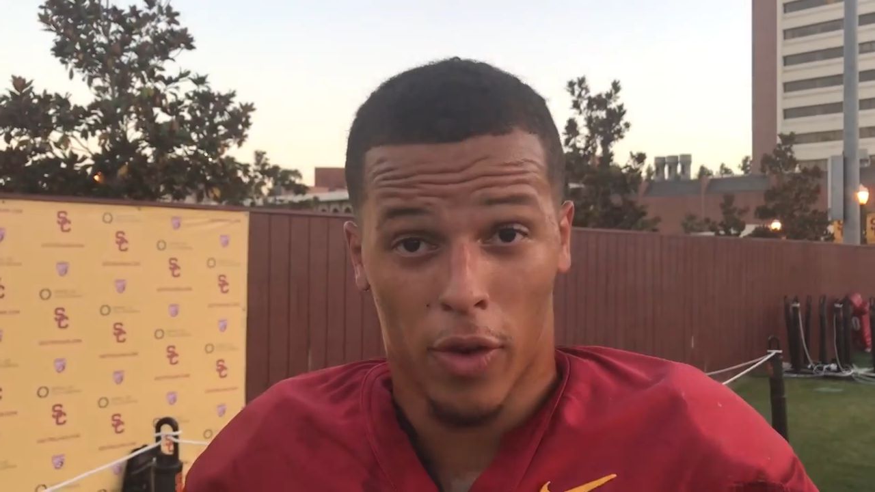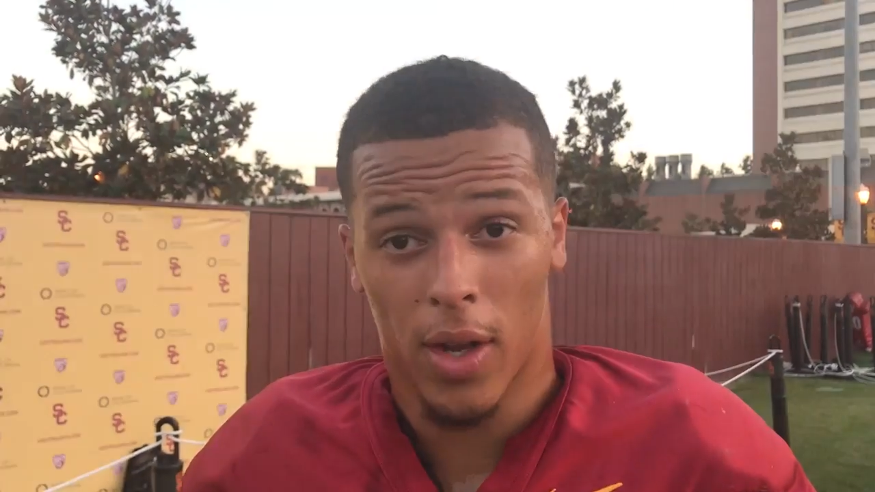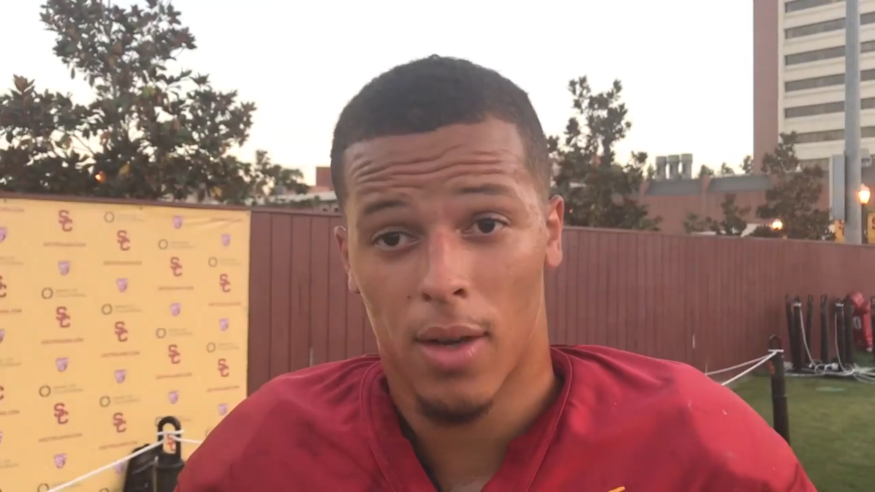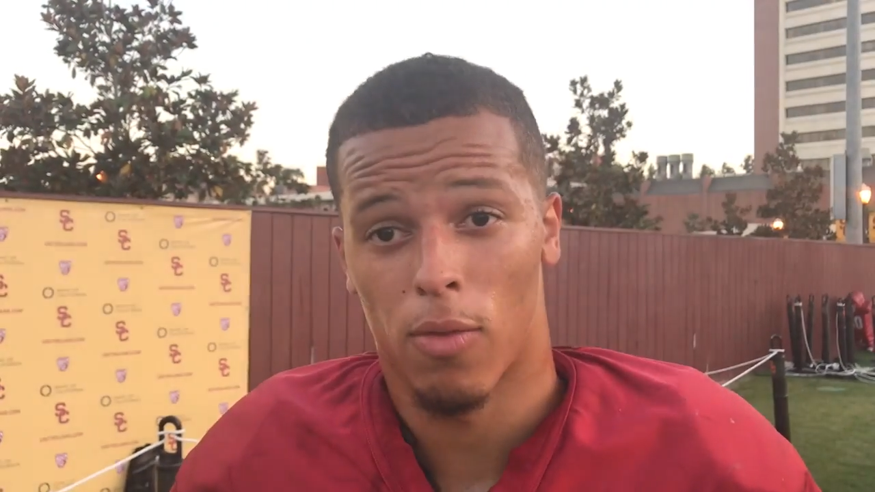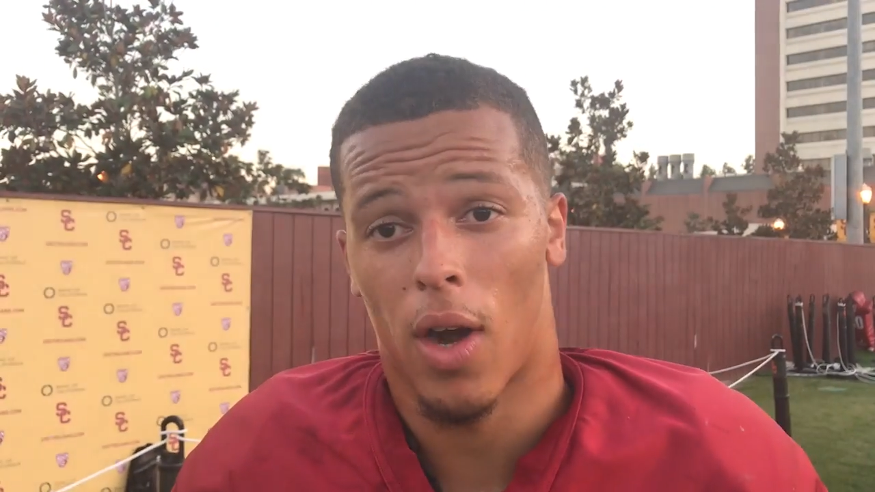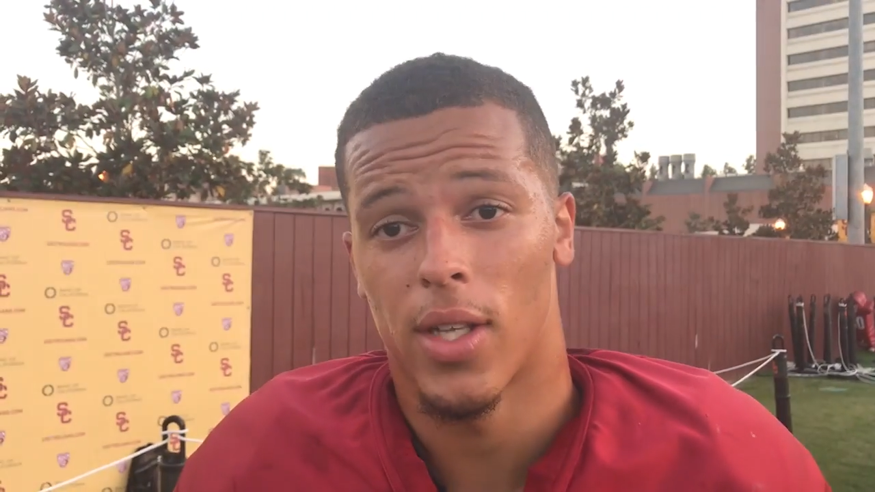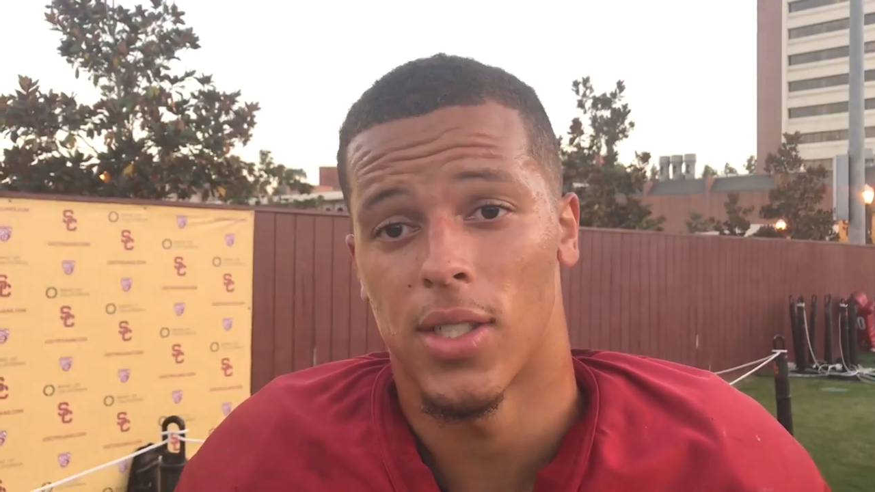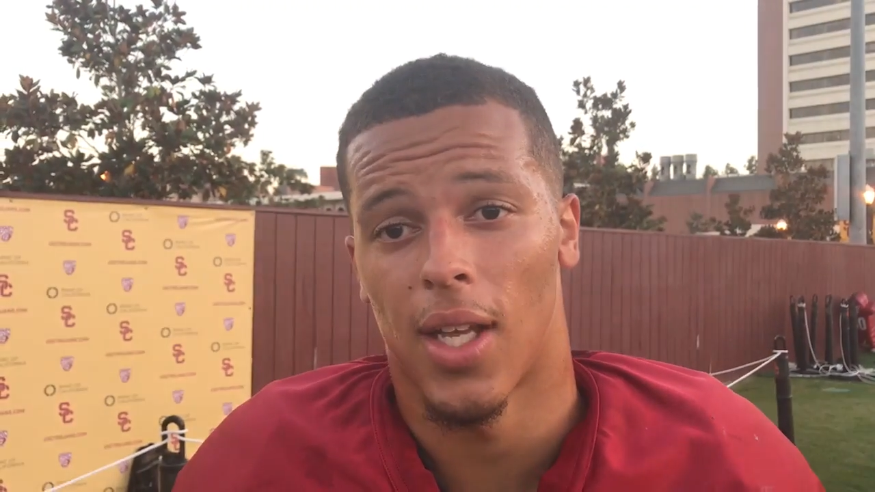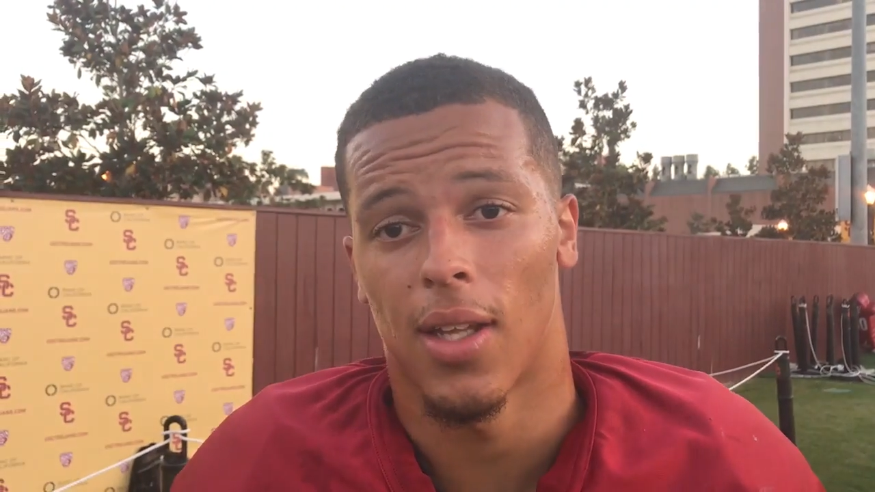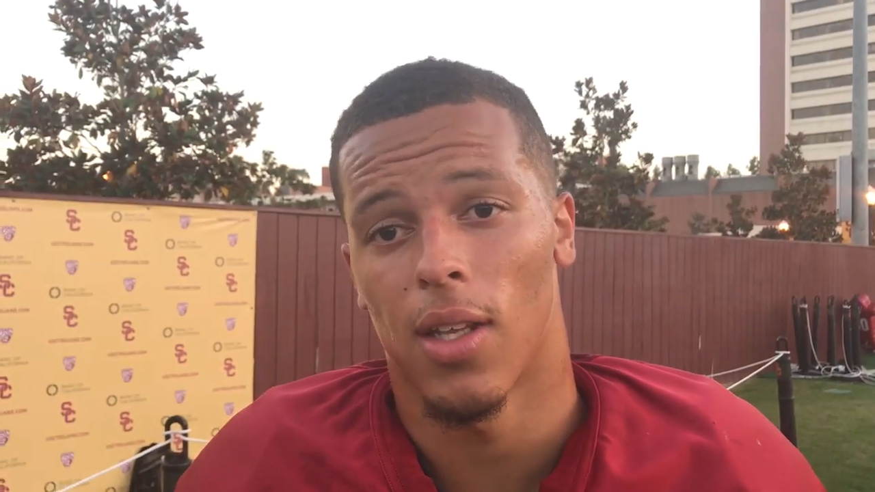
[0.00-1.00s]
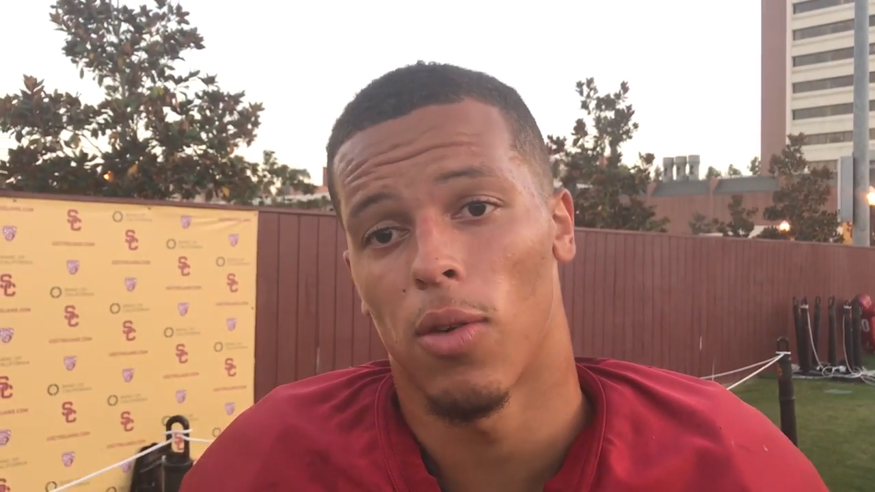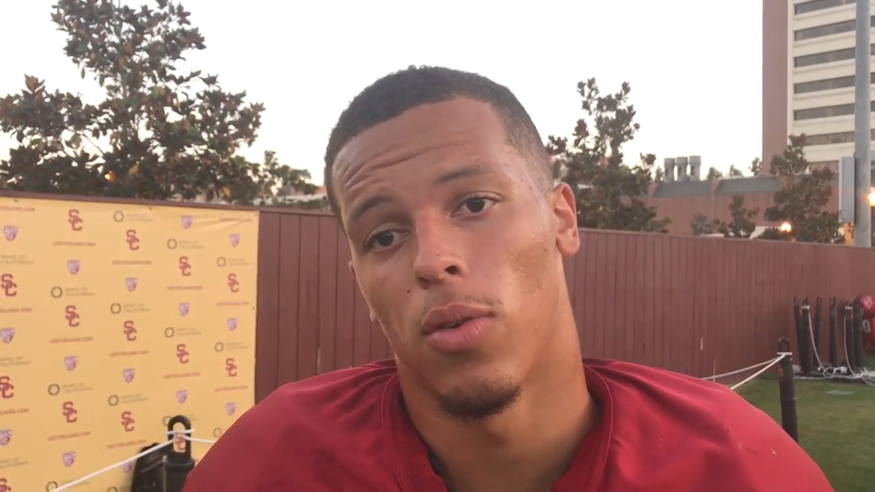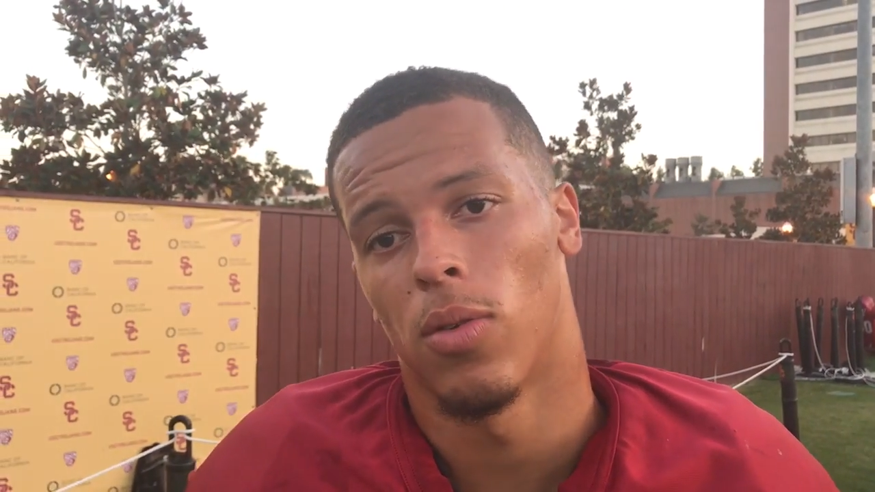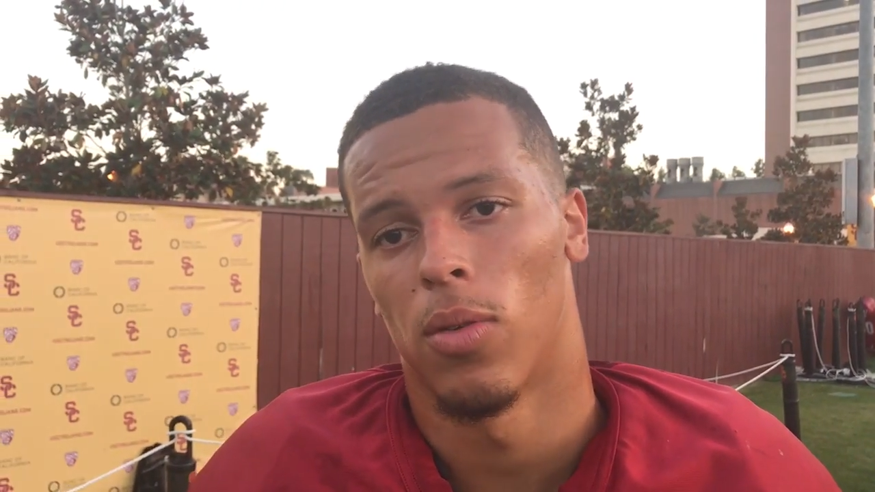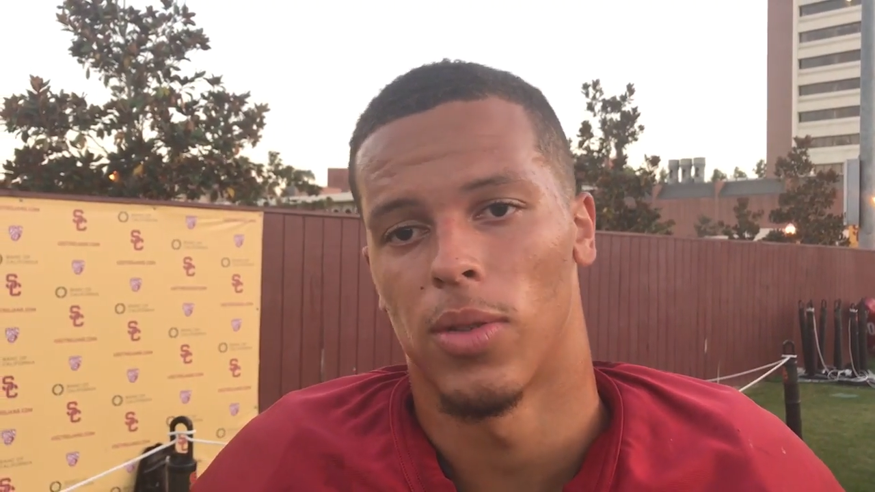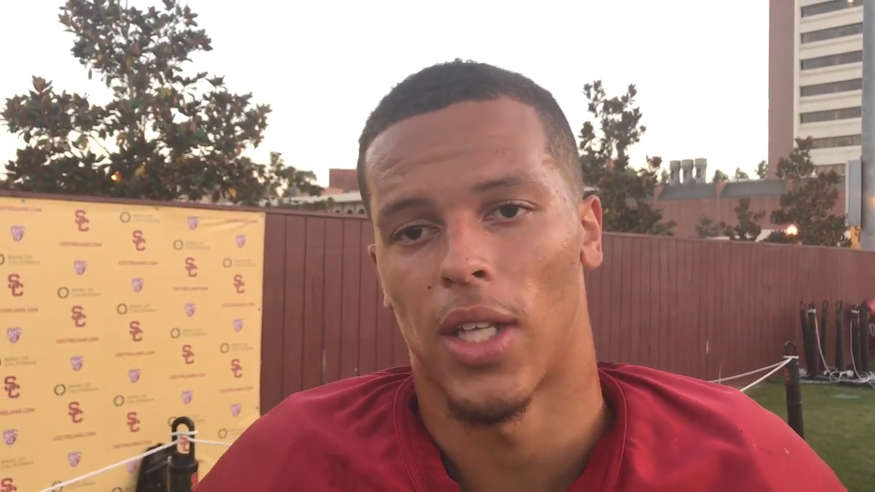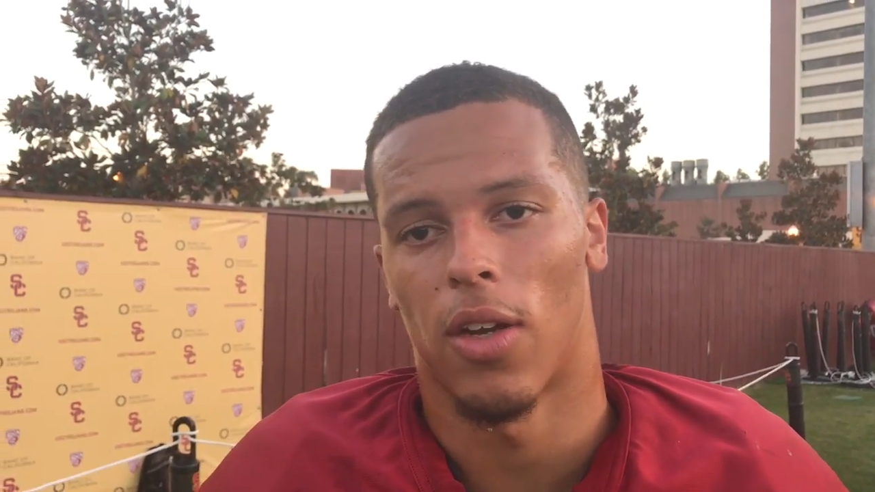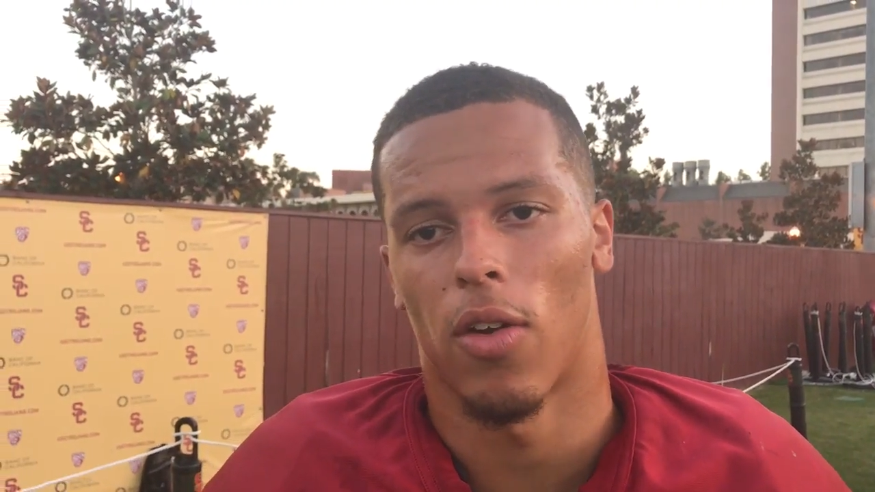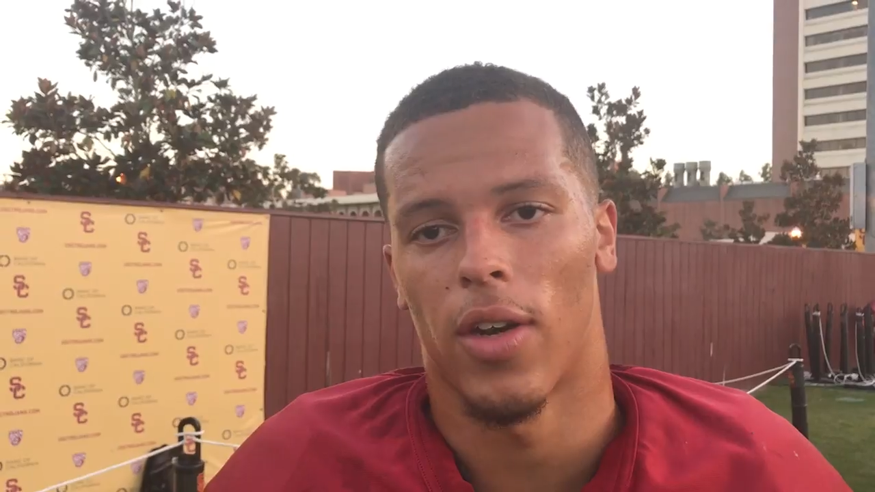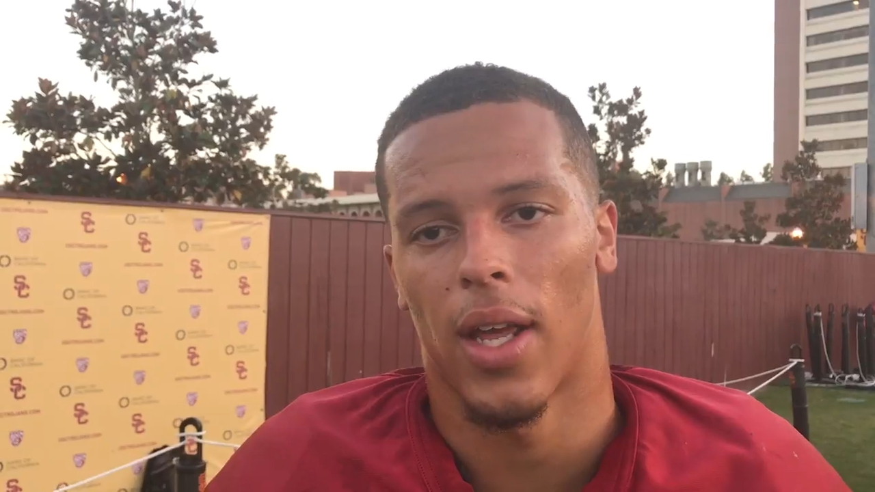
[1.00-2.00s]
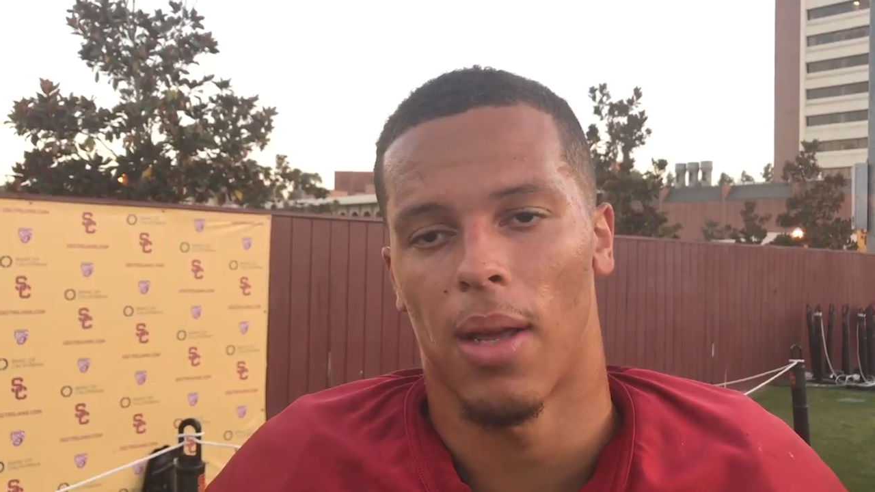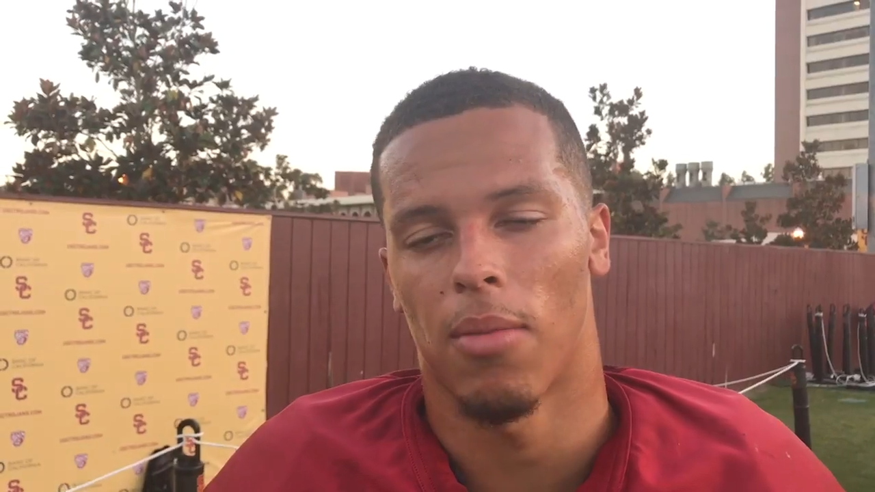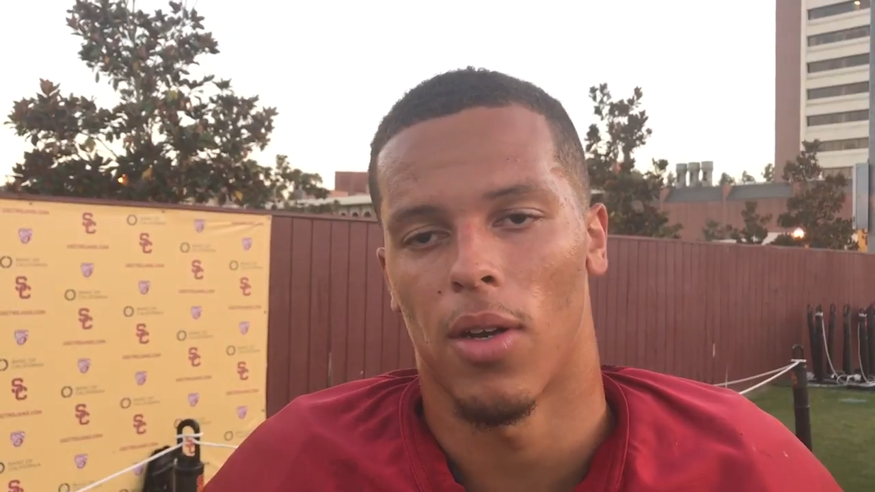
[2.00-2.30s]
friend Ronnie Stanley, who was at Notre Dame.